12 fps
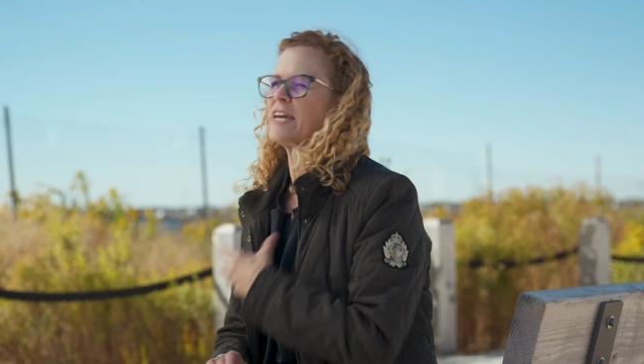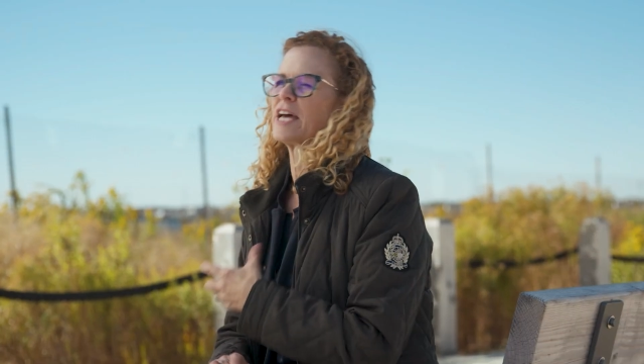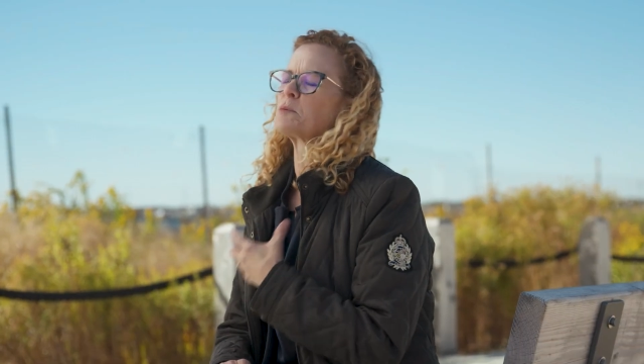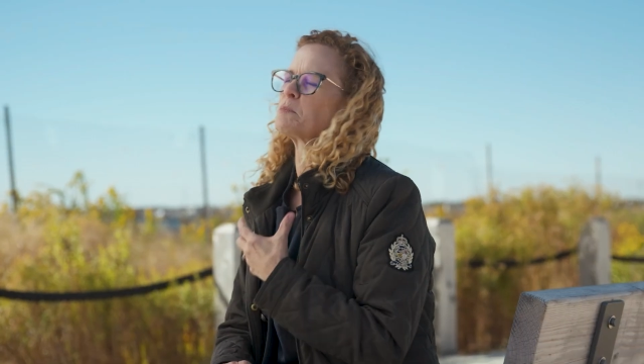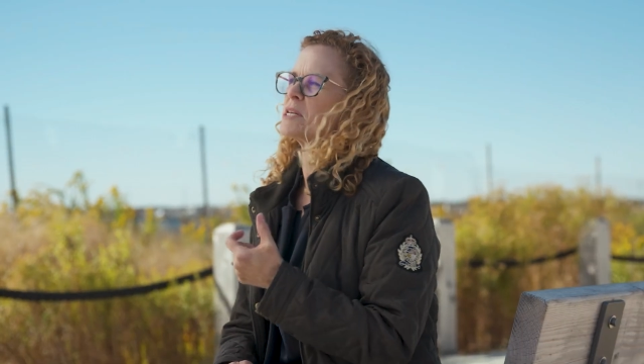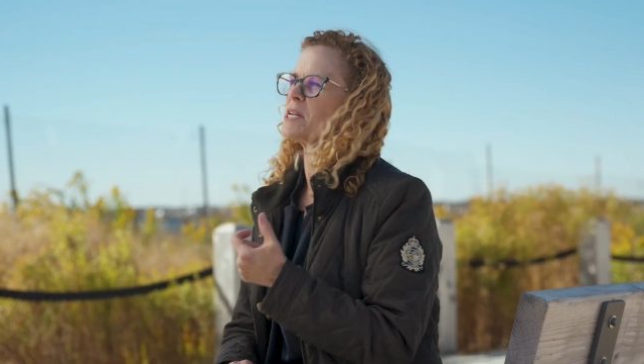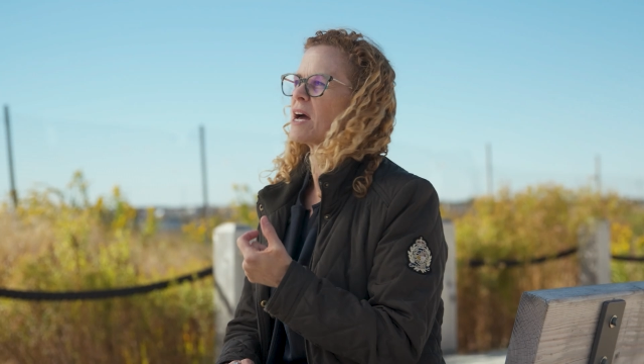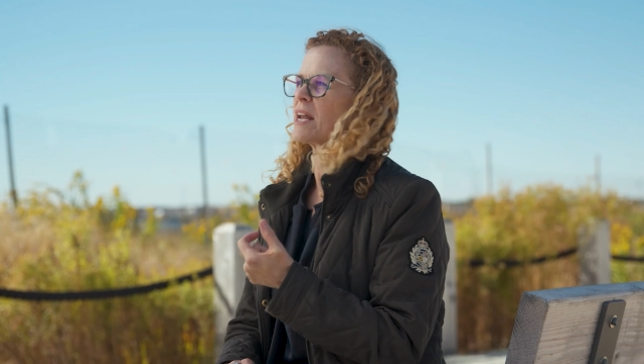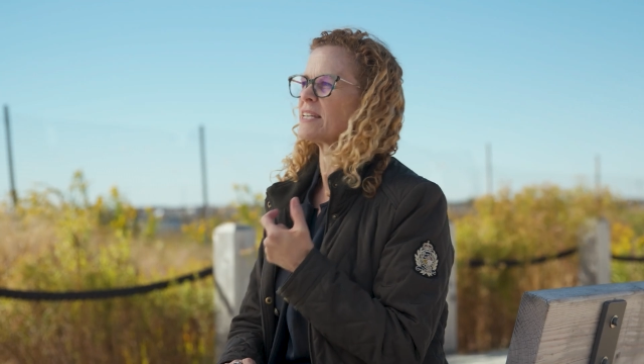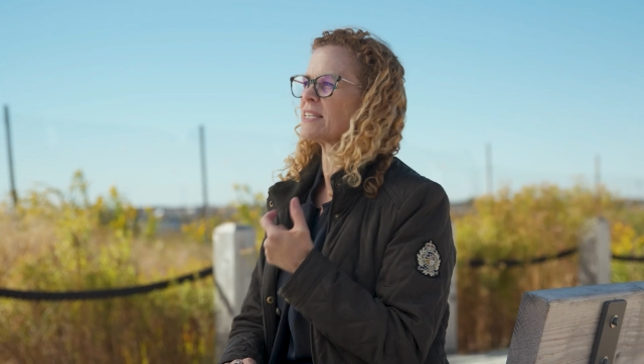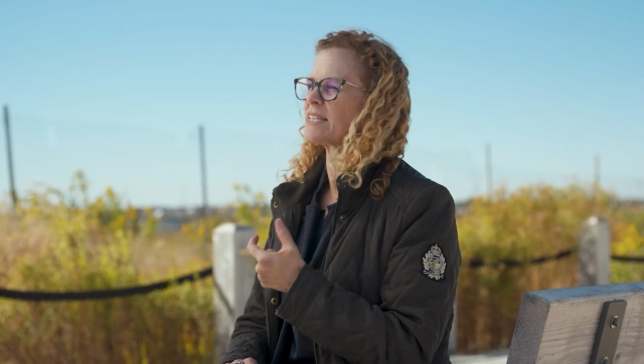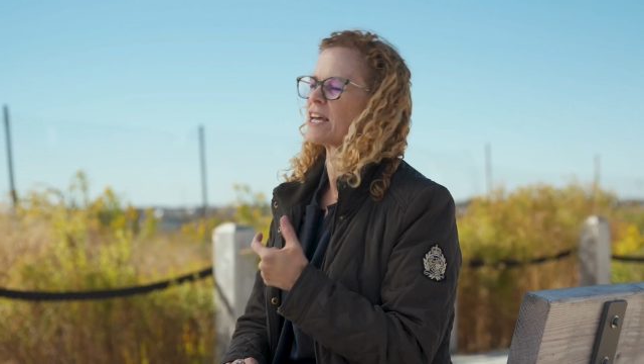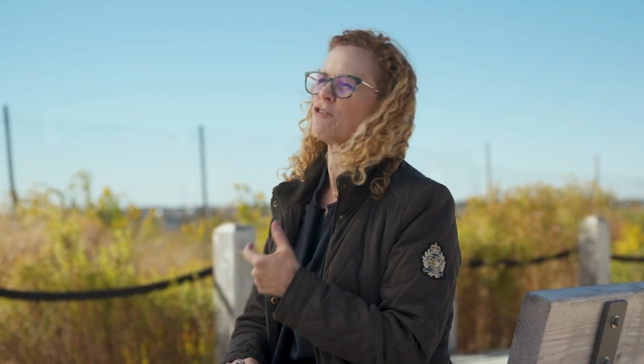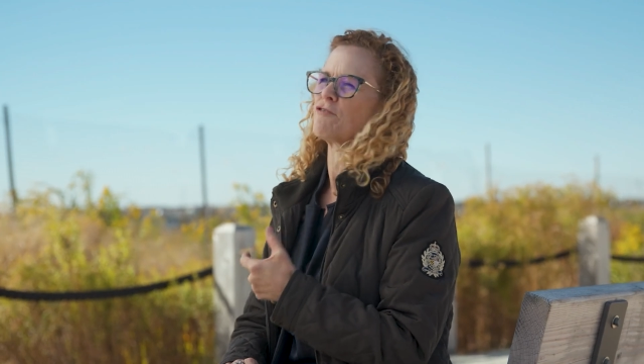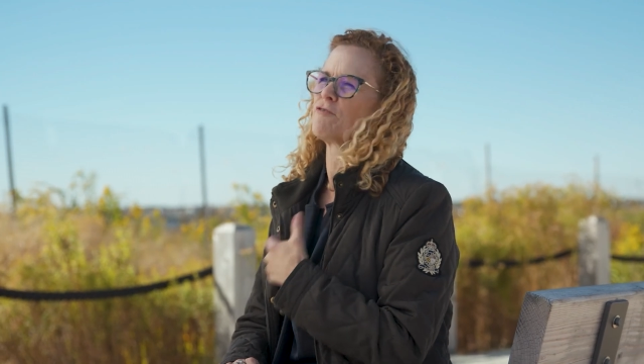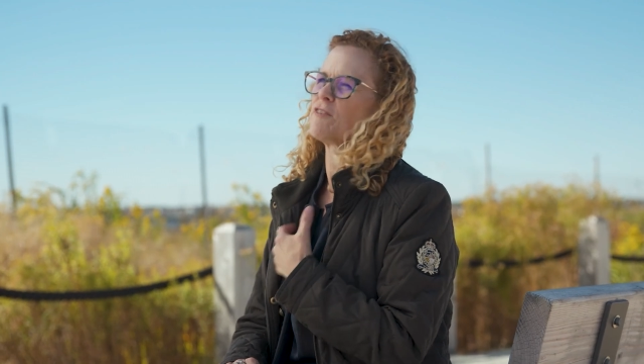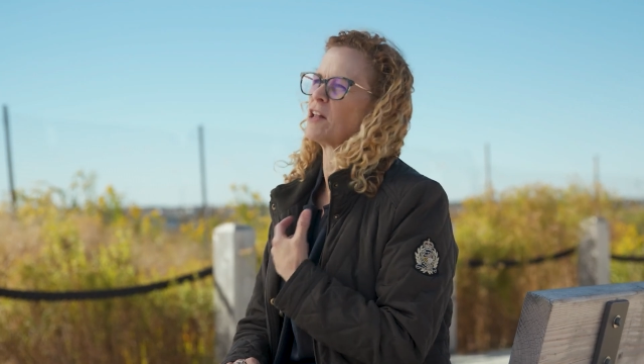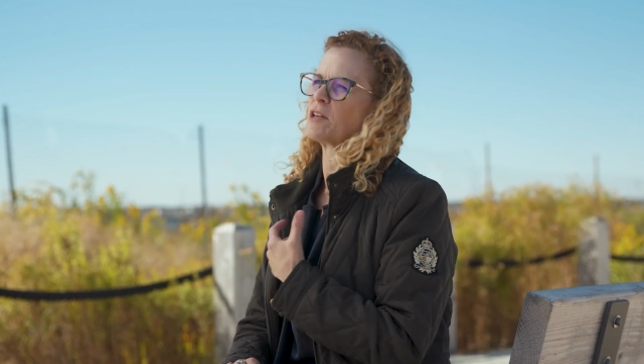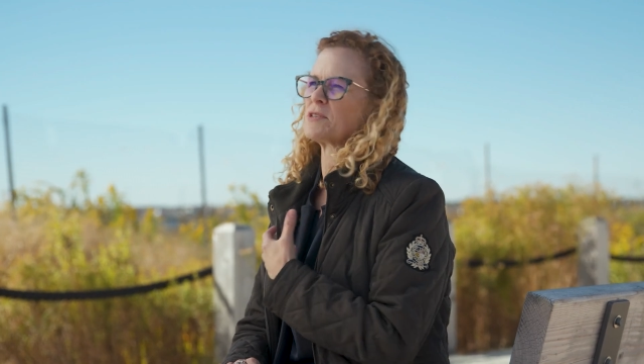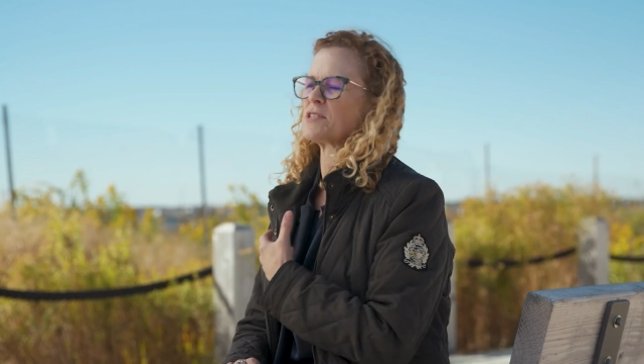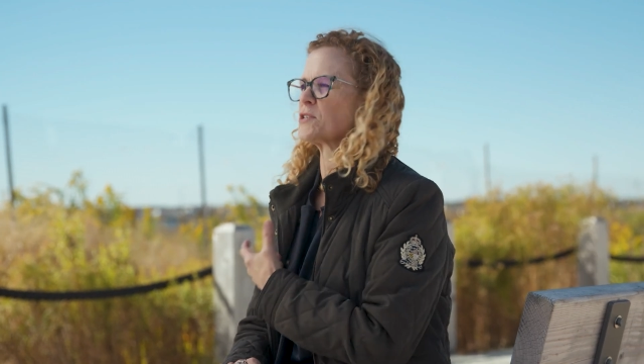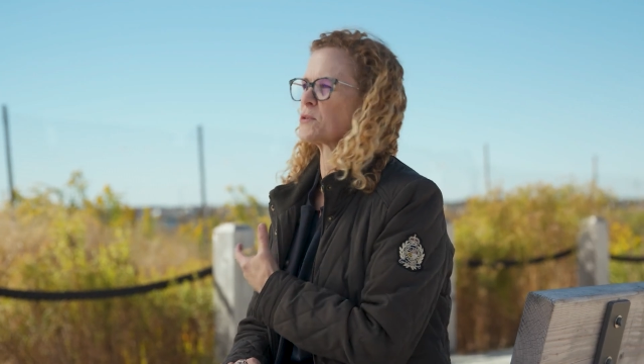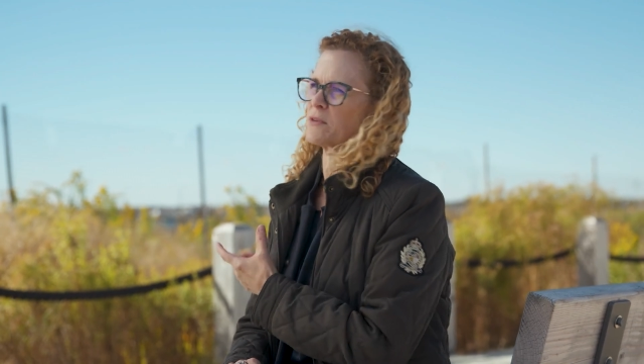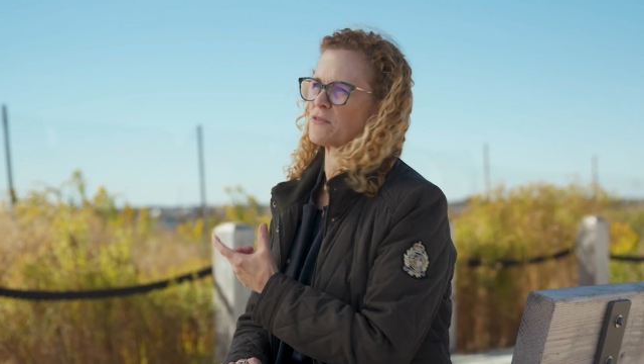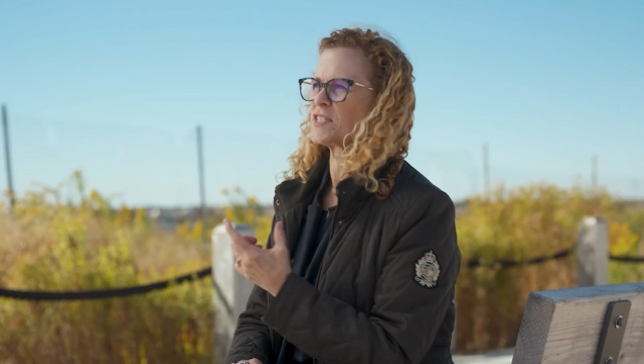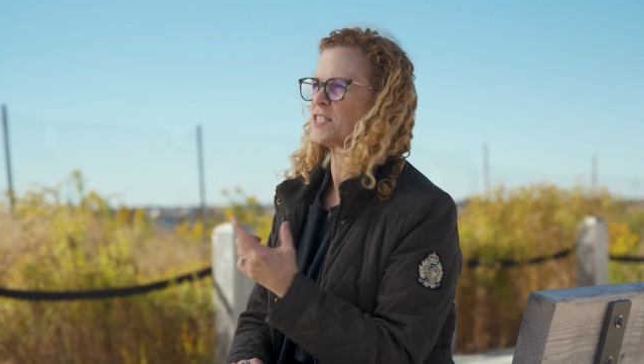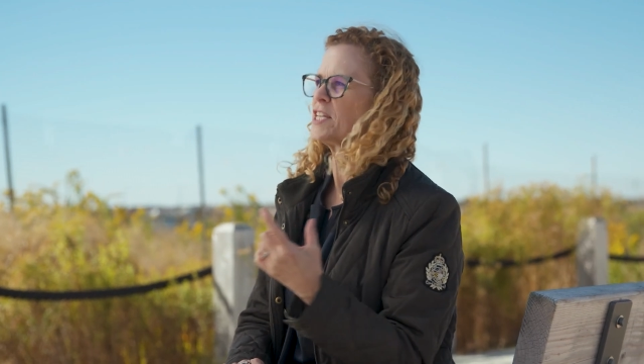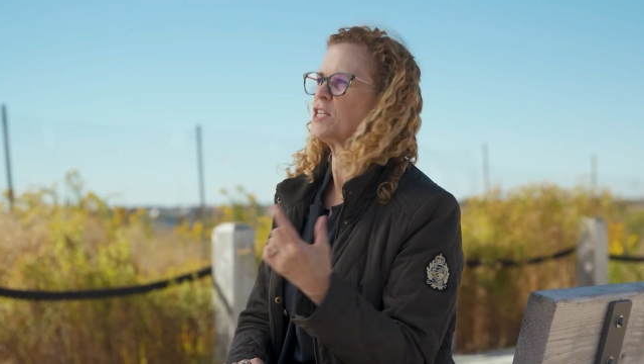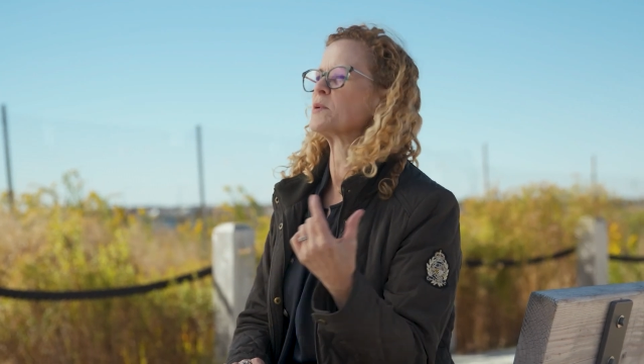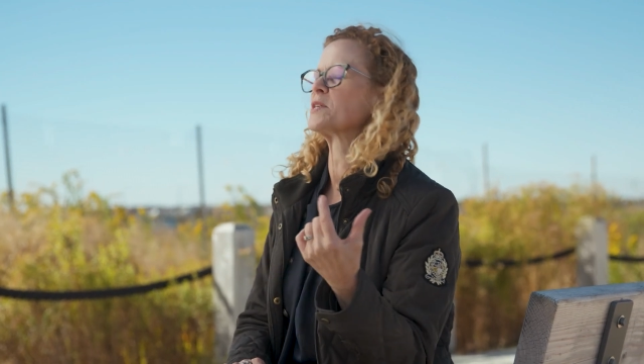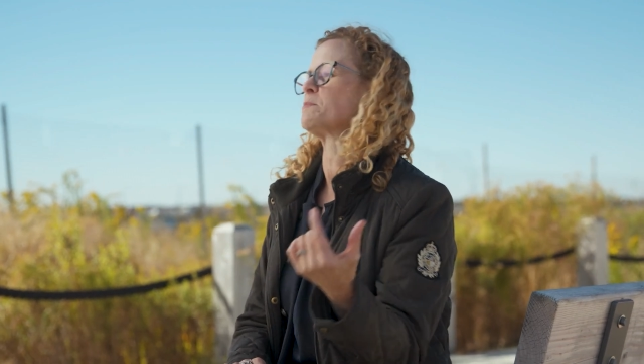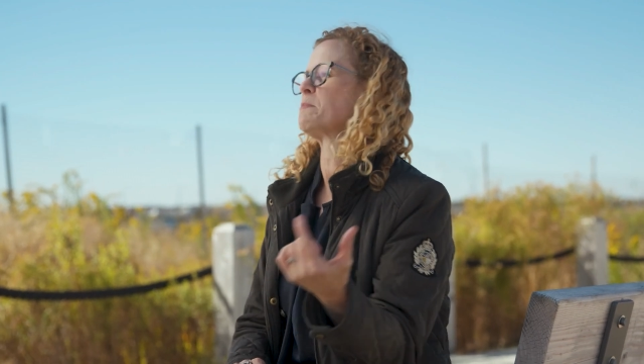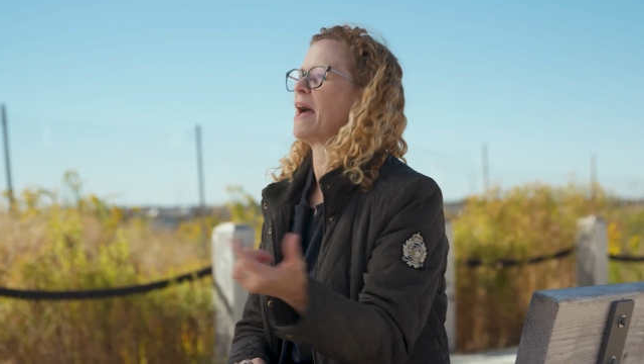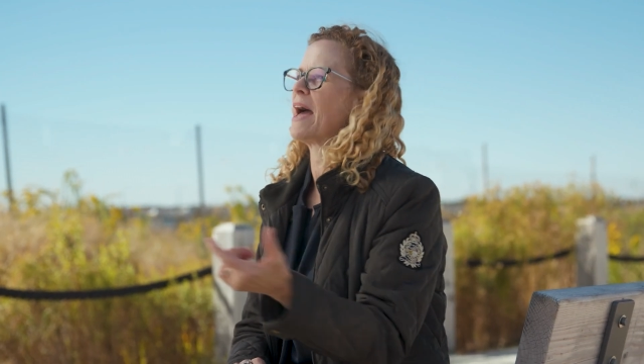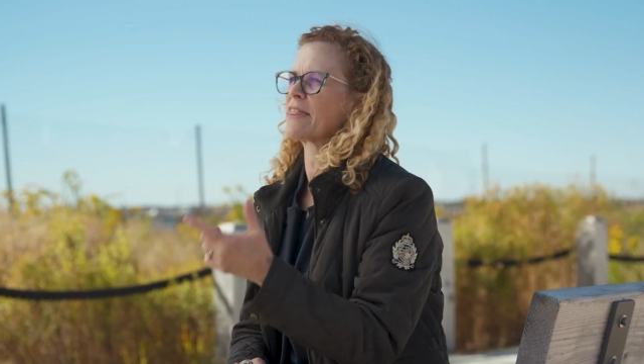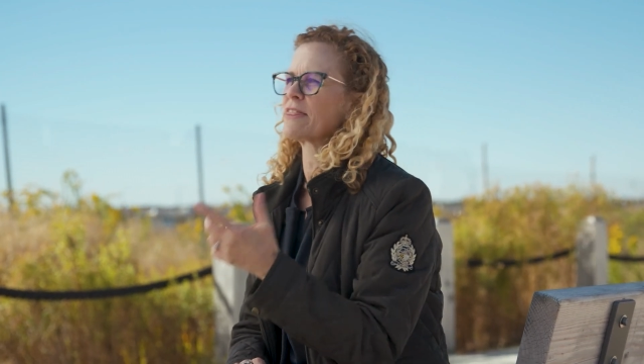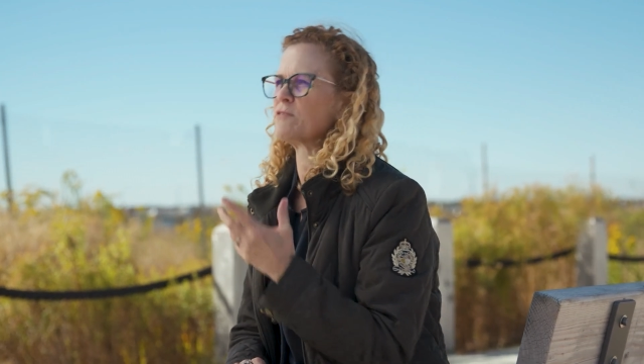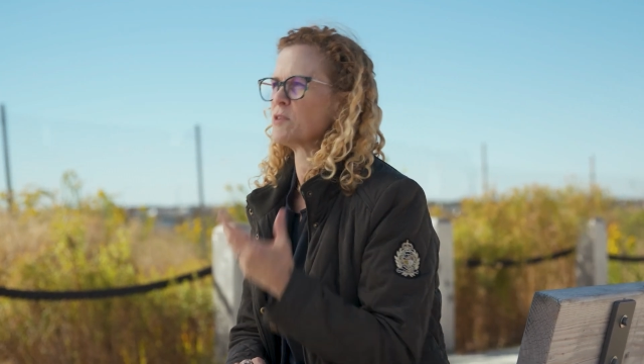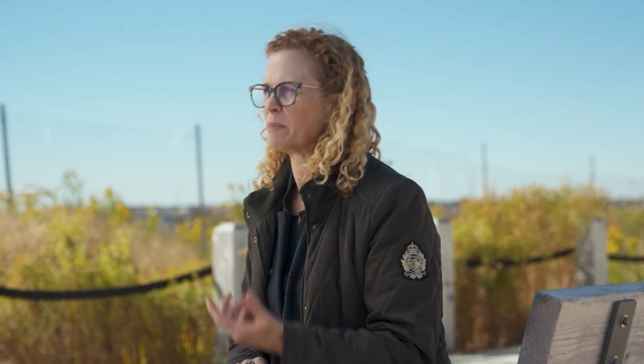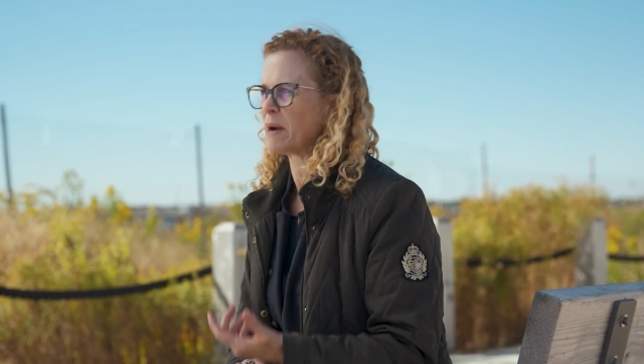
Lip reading: The esplanade itself follows the sort of sinuous path of the